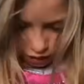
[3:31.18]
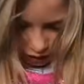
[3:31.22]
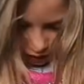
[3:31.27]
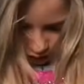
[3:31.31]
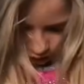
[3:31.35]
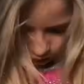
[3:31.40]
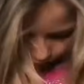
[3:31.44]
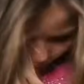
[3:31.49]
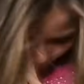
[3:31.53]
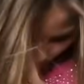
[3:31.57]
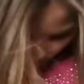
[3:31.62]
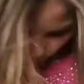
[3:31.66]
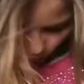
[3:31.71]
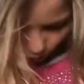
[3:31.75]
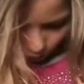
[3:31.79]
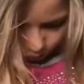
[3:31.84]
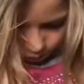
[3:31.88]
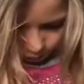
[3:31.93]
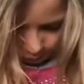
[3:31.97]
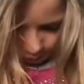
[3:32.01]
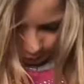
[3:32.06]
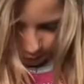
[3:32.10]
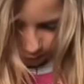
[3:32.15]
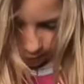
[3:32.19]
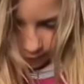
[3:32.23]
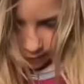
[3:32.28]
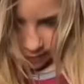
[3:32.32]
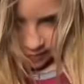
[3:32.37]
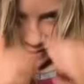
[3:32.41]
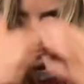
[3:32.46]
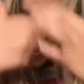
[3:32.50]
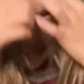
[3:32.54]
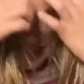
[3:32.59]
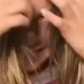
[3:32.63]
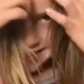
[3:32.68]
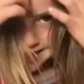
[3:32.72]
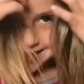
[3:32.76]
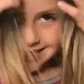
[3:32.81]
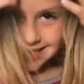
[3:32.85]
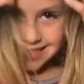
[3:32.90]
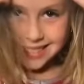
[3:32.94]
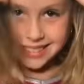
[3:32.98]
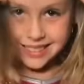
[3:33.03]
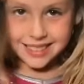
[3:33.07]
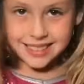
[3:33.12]
It's definitely no,
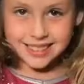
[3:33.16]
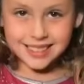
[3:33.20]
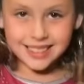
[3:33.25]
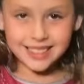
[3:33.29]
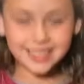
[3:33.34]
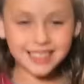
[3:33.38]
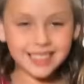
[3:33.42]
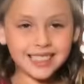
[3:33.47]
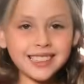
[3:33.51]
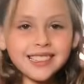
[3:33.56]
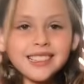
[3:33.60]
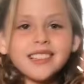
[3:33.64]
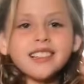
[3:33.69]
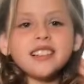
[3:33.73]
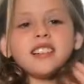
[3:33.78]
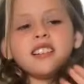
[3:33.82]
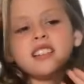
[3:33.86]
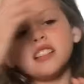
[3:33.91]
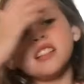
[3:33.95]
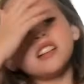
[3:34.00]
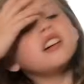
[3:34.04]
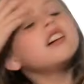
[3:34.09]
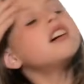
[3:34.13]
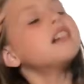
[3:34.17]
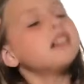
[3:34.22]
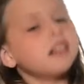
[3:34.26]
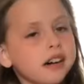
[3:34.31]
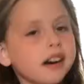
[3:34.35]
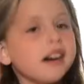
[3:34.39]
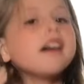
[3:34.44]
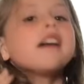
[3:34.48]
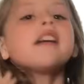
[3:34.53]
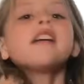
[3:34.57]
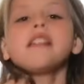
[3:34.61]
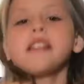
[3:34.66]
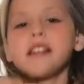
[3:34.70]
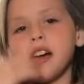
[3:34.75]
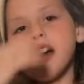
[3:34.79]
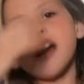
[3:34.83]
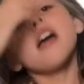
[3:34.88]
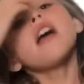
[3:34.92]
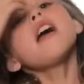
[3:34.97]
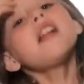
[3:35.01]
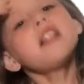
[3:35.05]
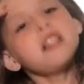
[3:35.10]
but is it better all in all, like fit
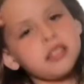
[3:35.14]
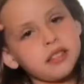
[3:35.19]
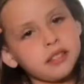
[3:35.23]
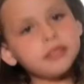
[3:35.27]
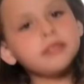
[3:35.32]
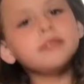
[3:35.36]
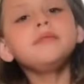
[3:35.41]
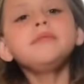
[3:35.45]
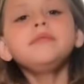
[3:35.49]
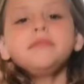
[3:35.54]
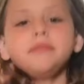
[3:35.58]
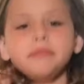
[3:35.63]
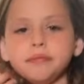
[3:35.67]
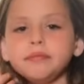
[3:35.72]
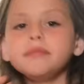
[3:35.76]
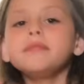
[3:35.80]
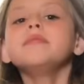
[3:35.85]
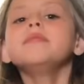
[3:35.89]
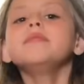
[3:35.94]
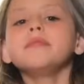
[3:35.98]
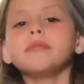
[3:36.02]
wise and feel,